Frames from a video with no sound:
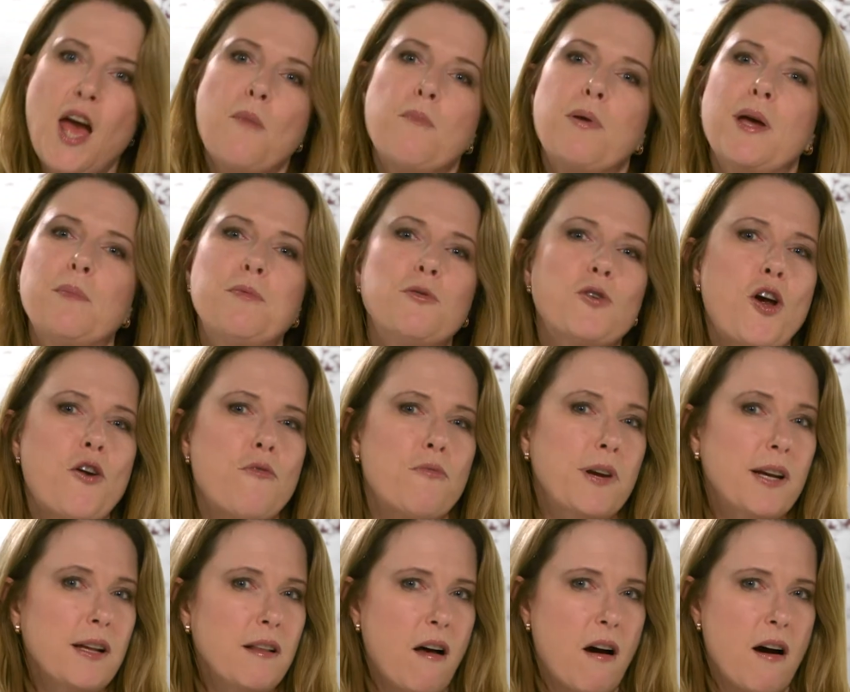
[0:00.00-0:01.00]
People don't
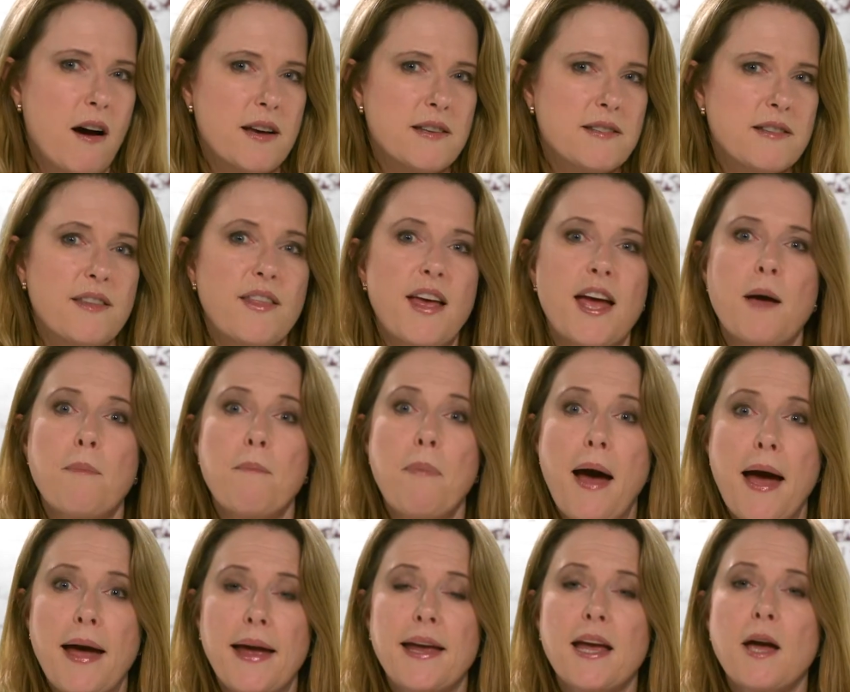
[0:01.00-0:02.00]
realise that they are
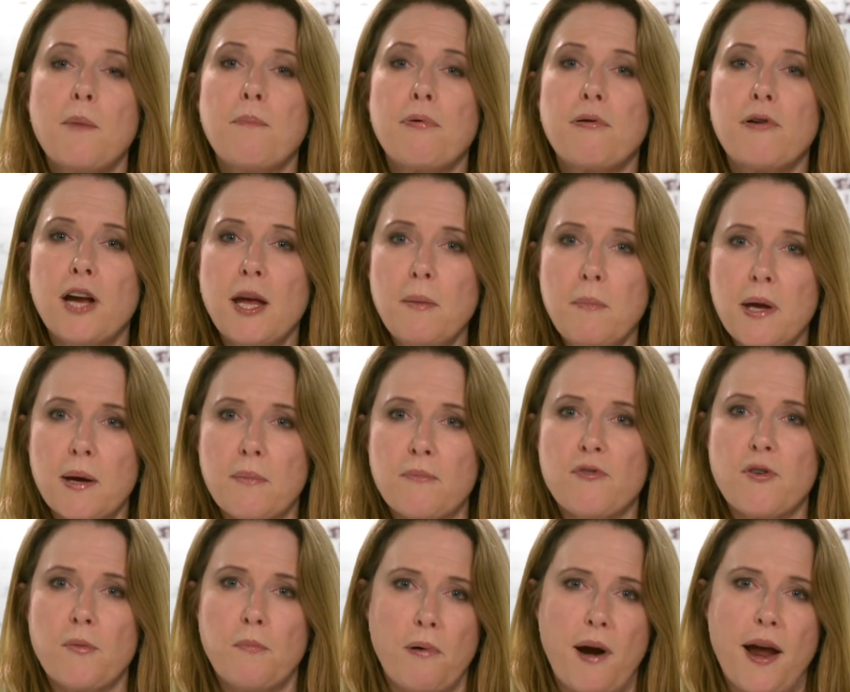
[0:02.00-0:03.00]
paying a premium
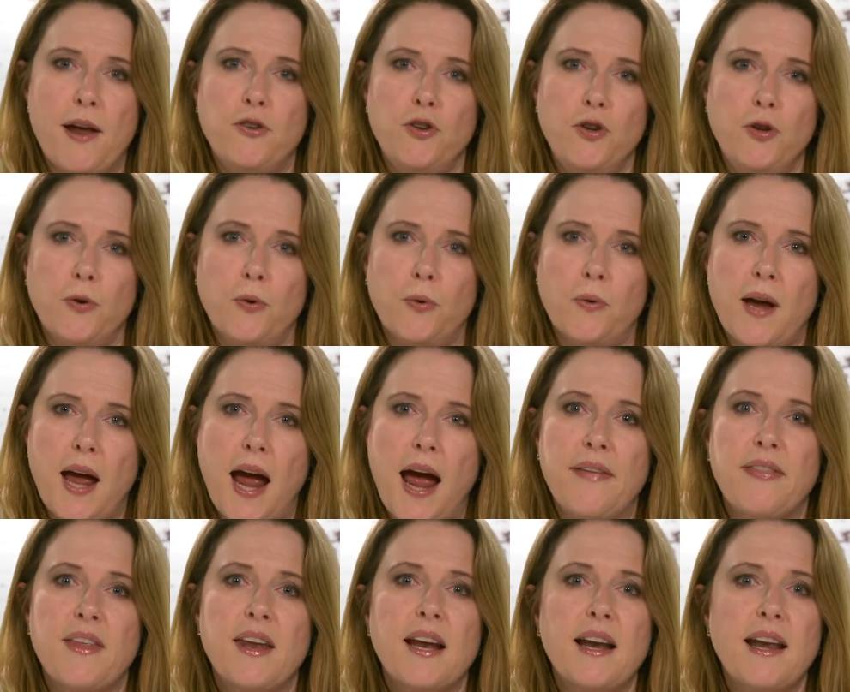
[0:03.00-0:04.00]
for brand new,
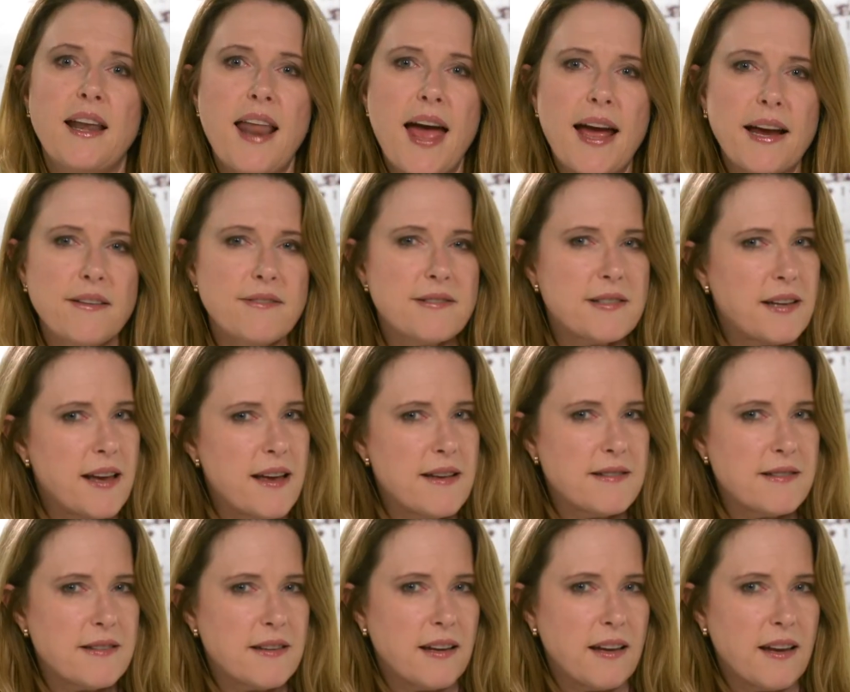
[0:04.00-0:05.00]
and that a lack of
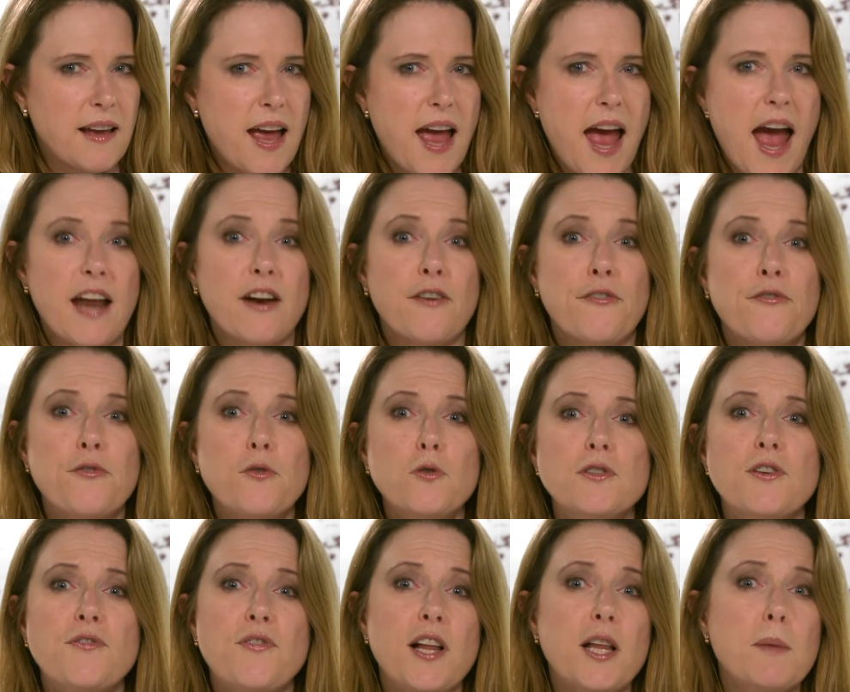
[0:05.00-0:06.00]
scarcity and a full
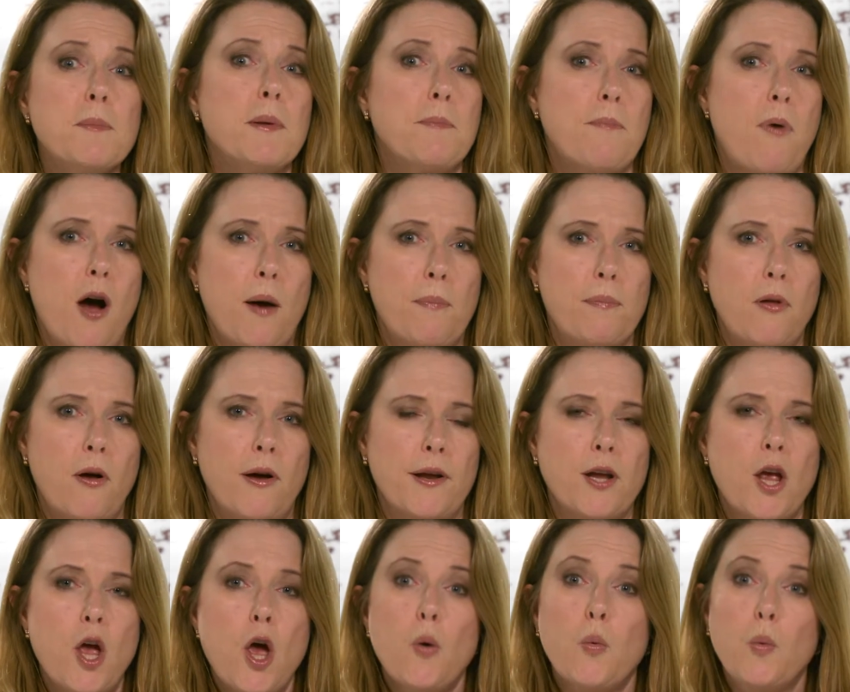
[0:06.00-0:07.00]
development
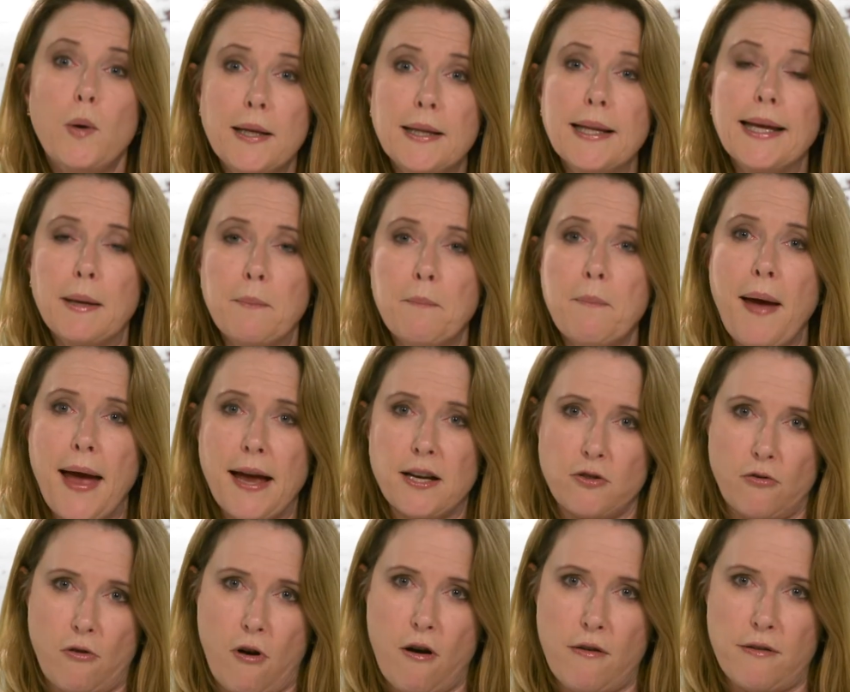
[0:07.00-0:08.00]
pipeline will
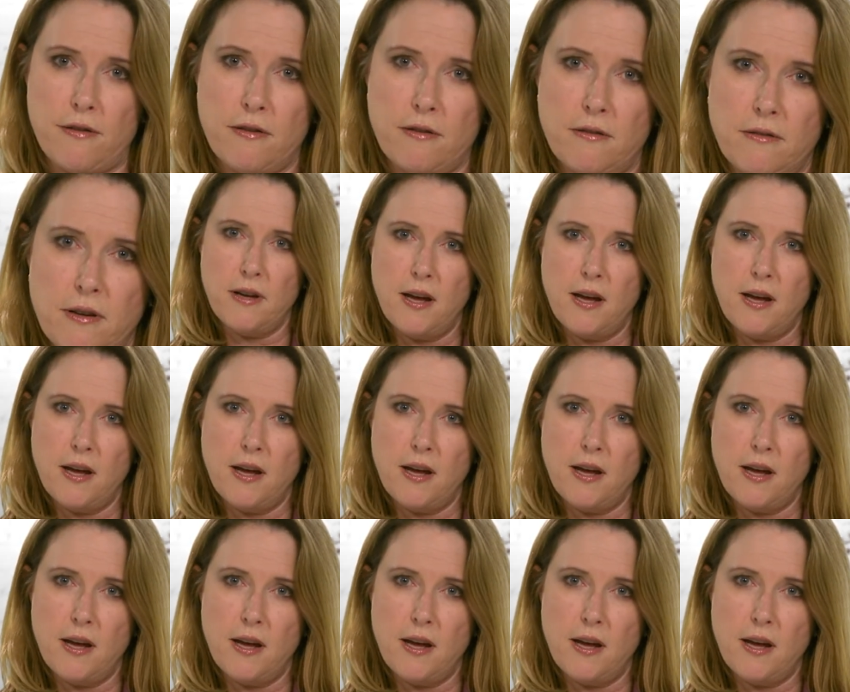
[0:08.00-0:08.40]
impact growth.